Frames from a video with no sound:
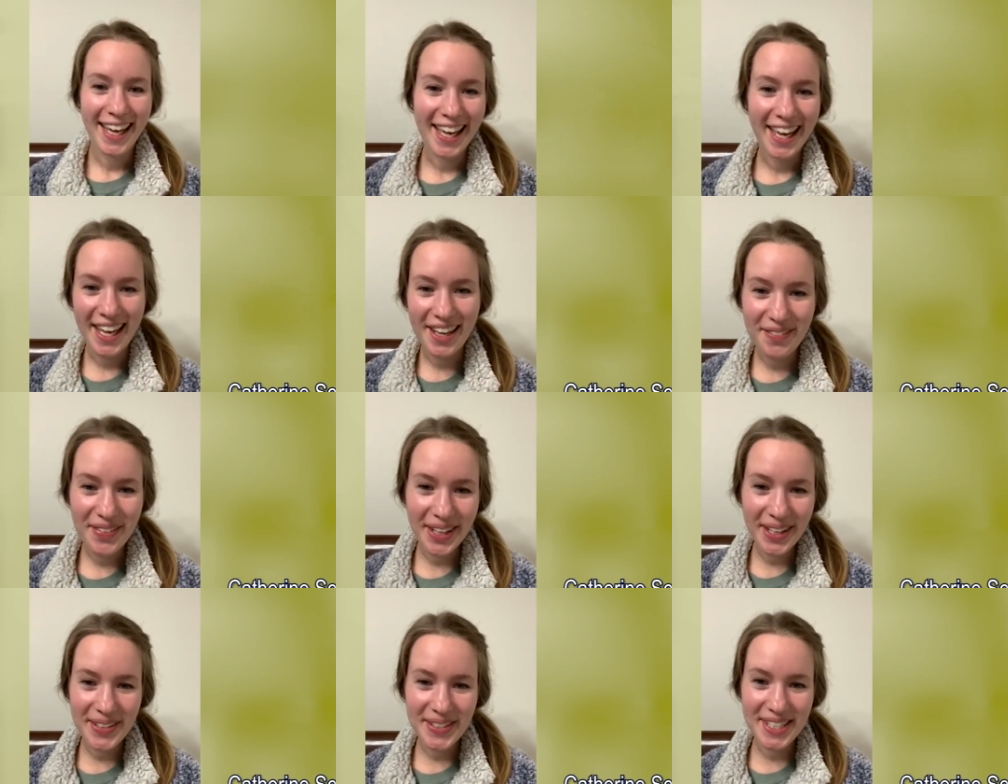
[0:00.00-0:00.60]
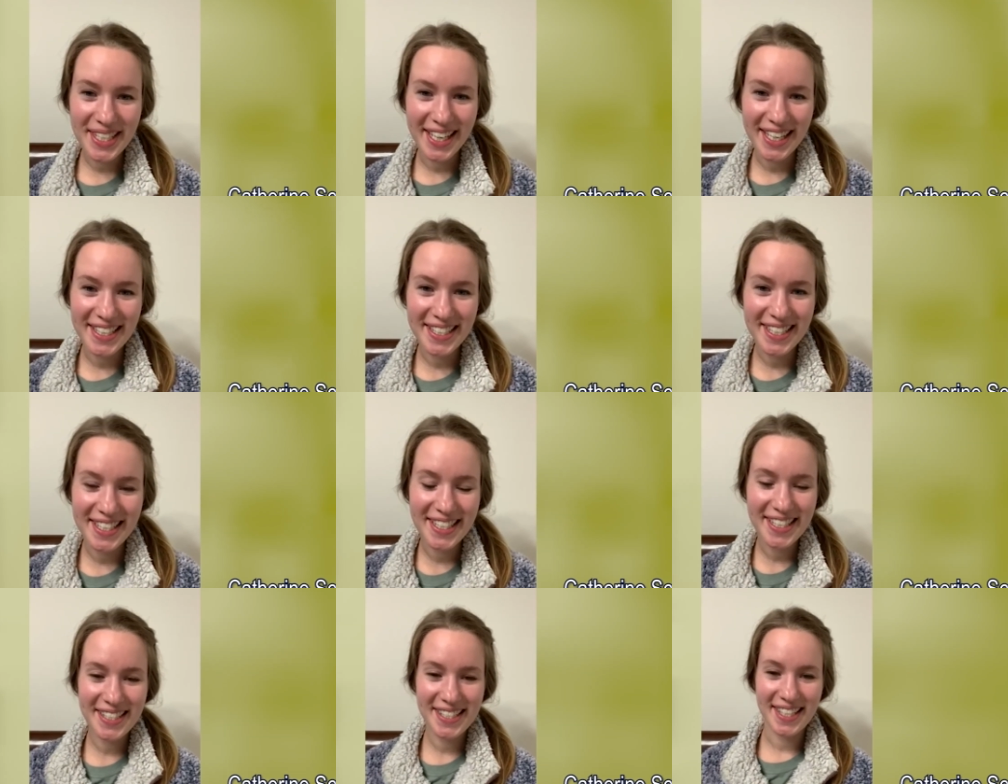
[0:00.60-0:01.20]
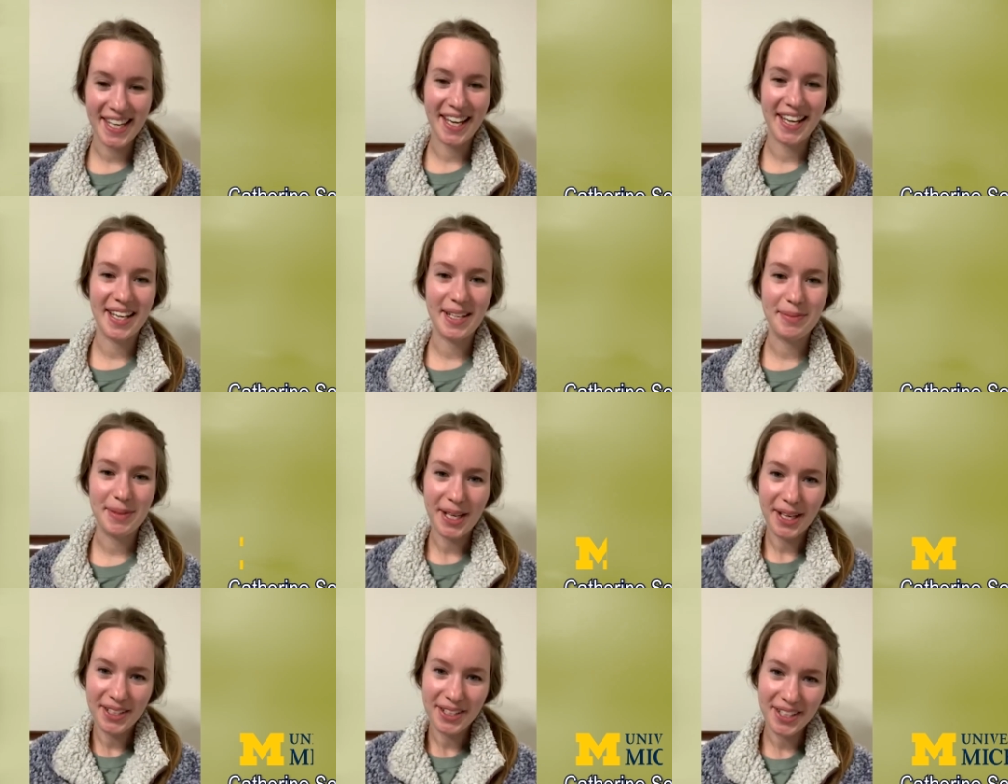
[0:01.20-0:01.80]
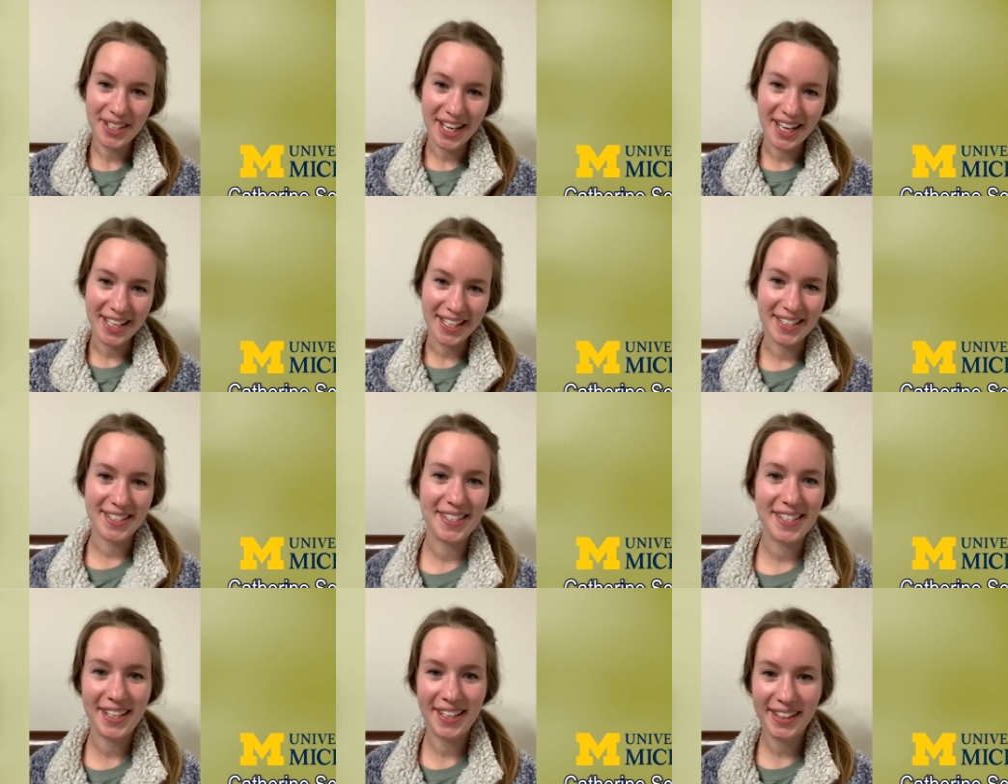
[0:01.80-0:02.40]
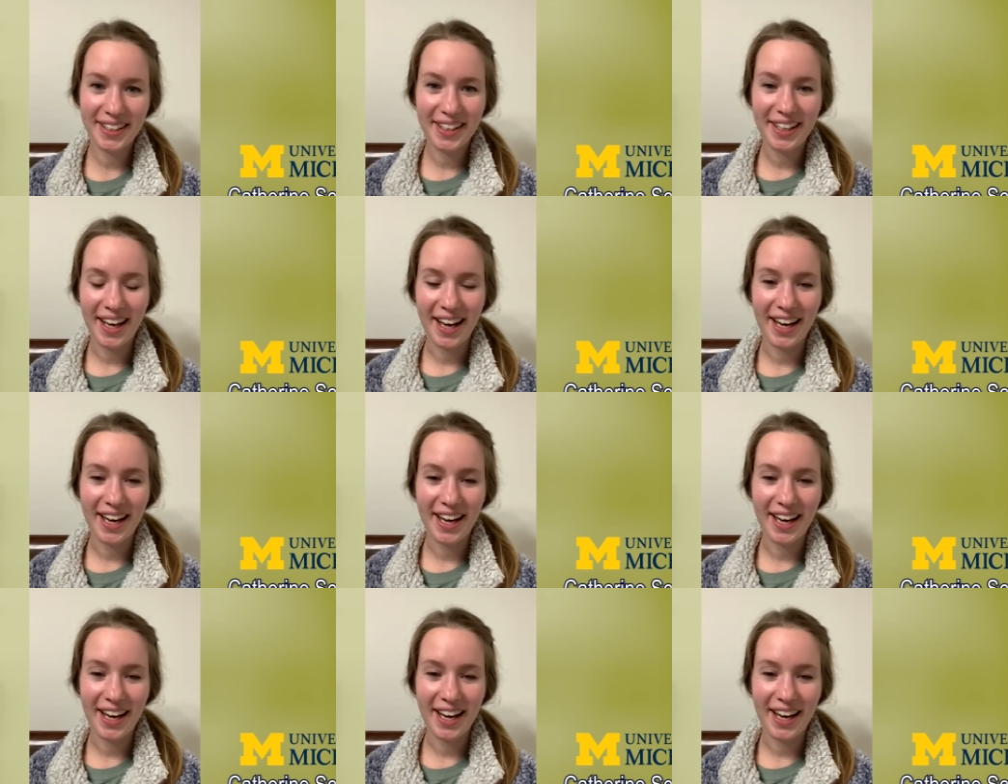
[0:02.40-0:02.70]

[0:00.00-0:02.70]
Hey fellow scientists, I'm Dr. Katie Skull.